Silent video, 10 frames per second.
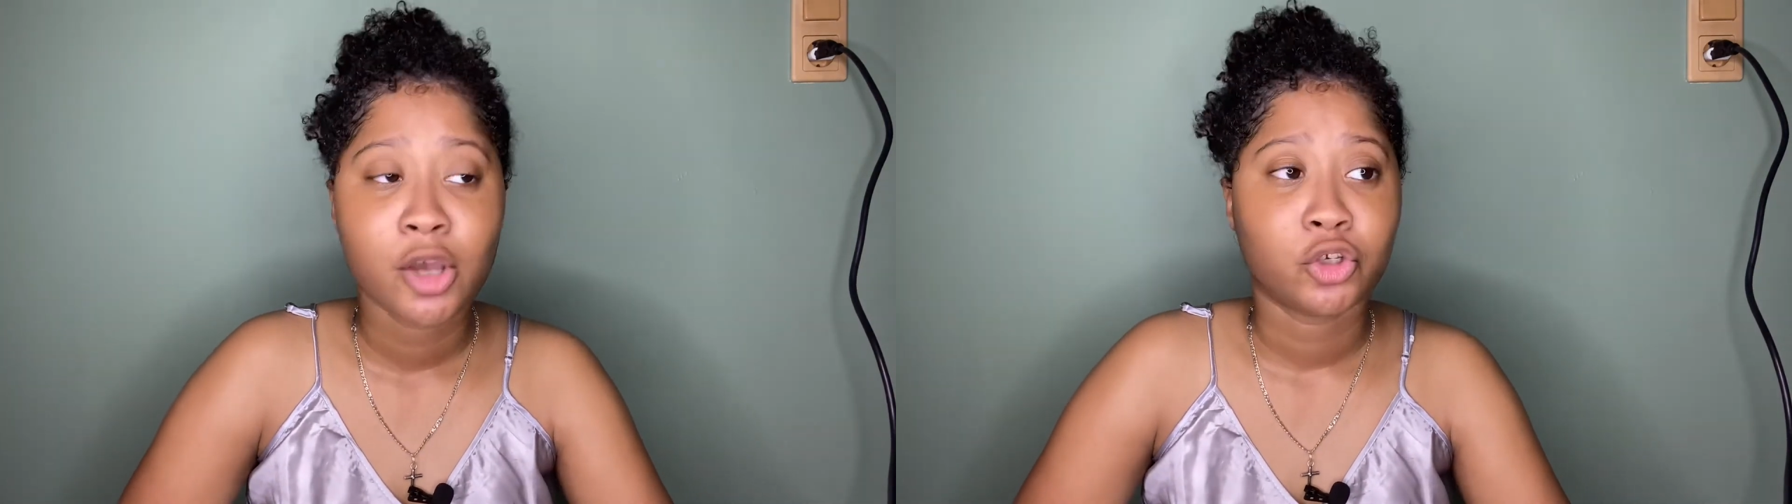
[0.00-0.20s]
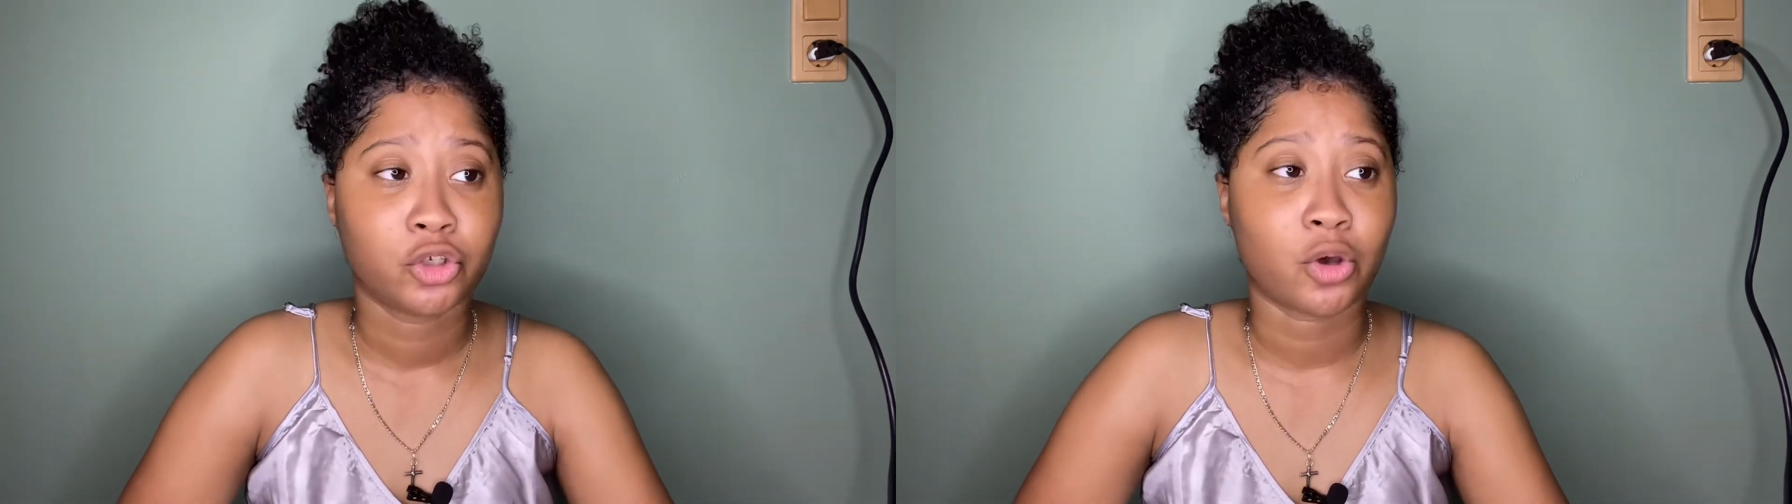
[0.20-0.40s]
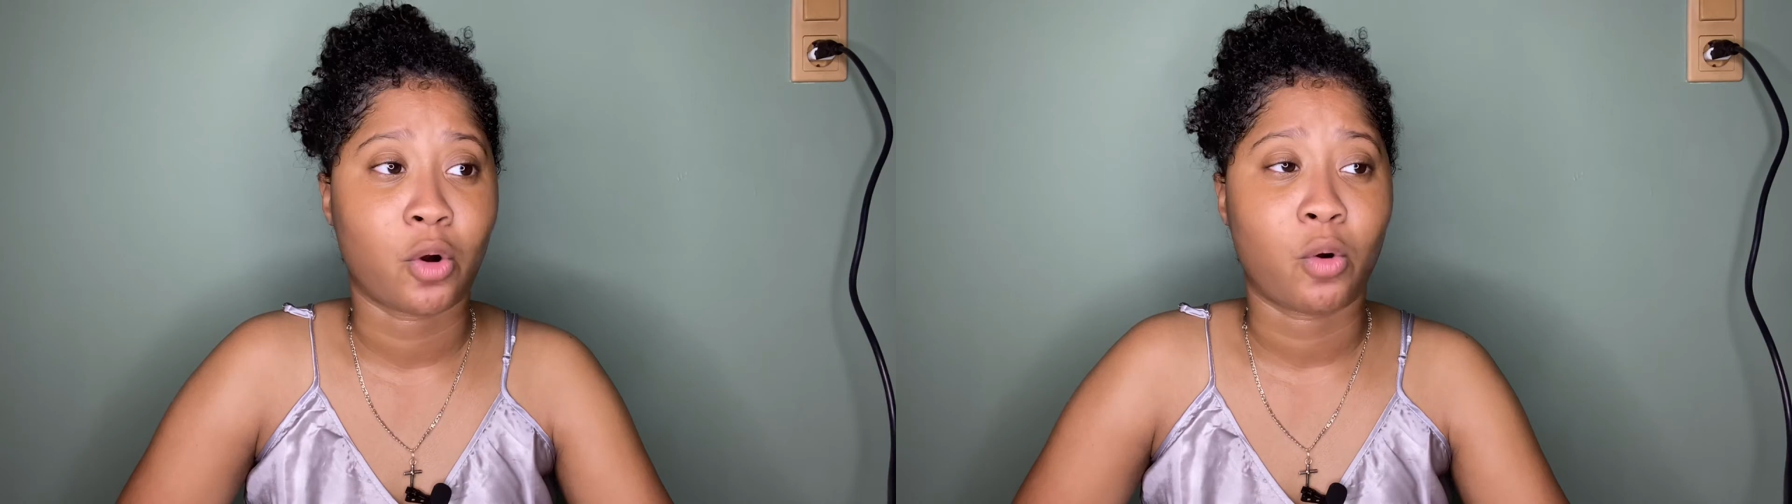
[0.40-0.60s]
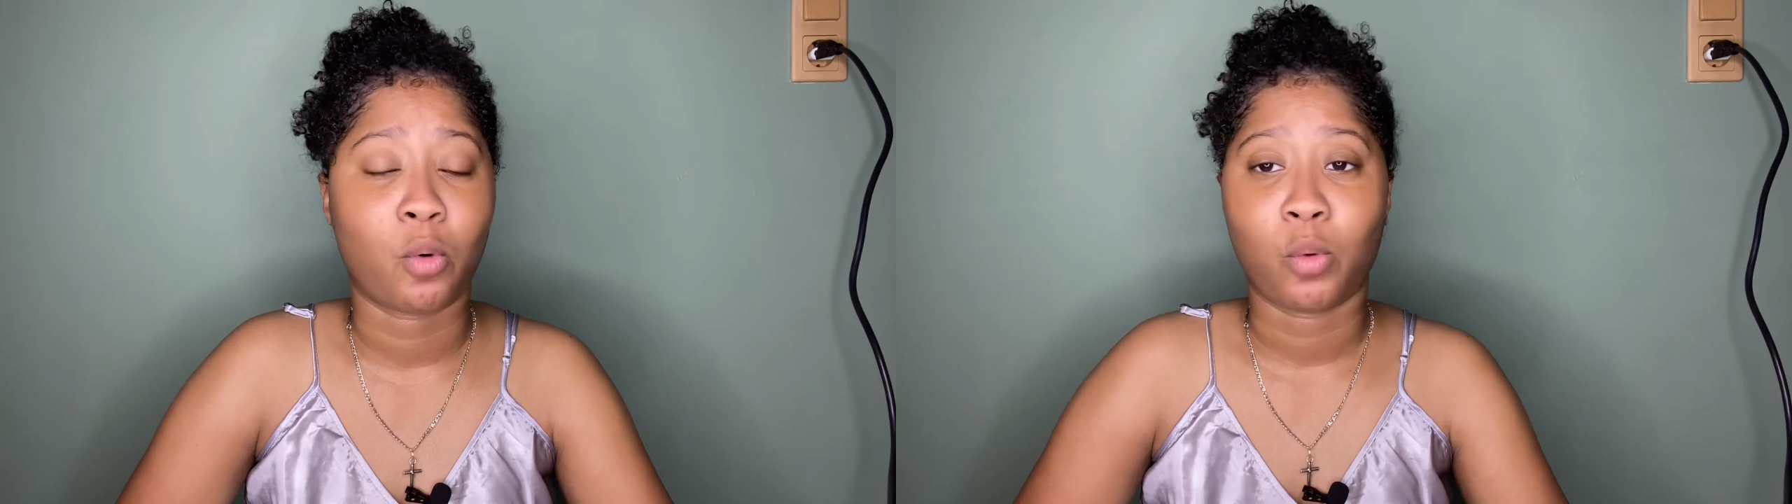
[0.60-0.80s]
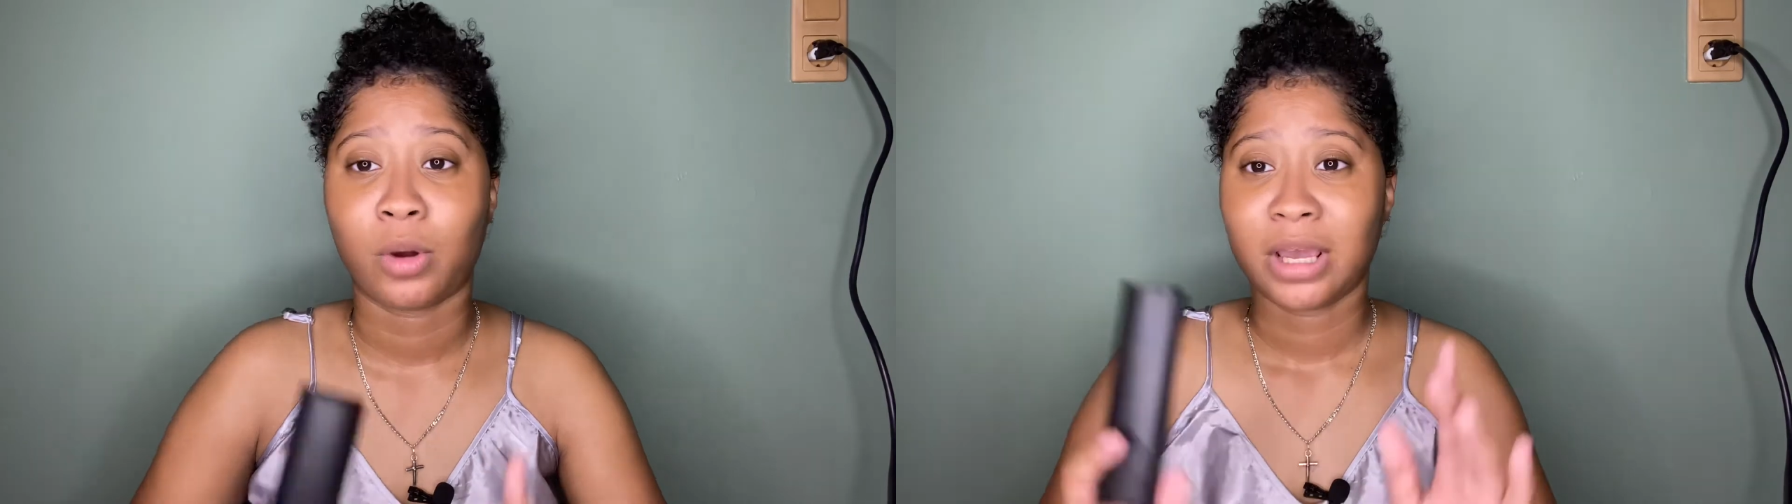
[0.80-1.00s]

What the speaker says: So